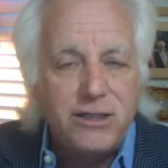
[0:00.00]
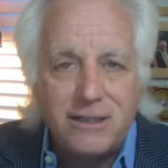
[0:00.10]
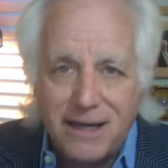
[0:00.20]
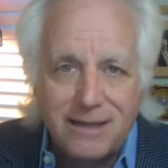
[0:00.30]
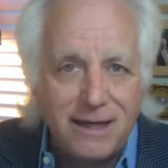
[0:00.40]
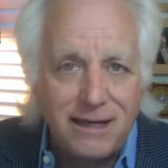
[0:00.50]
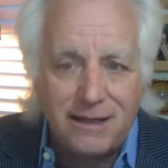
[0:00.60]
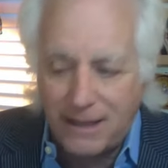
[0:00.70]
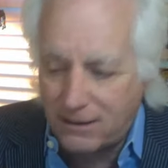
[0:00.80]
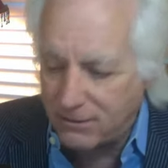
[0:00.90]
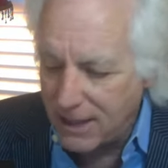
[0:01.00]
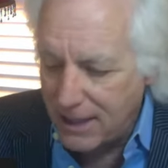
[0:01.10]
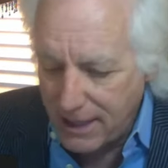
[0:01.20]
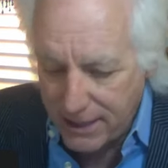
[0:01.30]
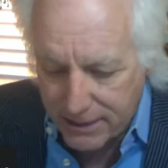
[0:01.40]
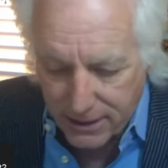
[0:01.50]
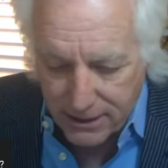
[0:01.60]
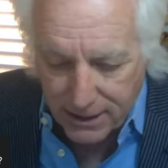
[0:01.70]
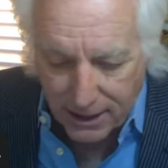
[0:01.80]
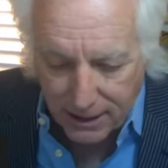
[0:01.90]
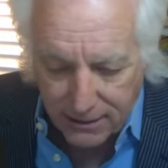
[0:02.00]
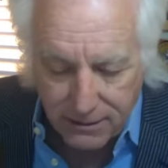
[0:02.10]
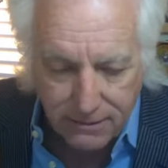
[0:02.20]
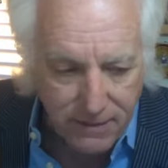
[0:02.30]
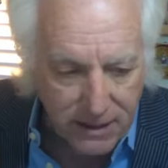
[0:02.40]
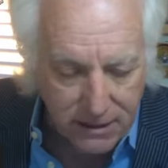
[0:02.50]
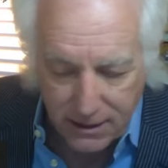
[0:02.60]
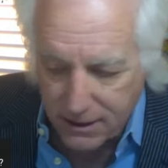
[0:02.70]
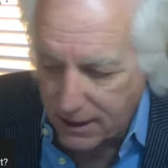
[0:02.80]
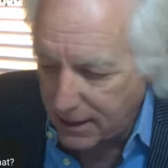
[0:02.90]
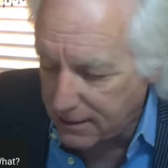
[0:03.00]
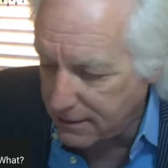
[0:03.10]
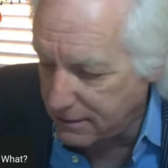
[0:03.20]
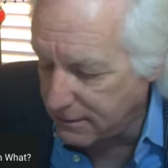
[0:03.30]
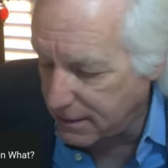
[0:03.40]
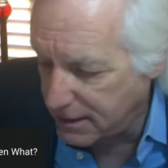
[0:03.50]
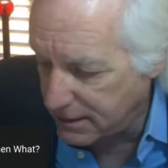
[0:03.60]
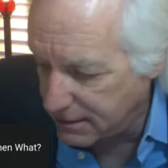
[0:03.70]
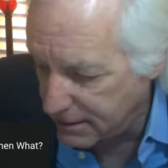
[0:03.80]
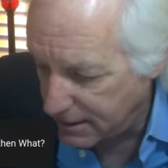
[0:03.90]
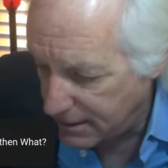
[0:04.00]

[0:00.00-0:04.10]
just get the hell out. It's a dollar. It's a dollar.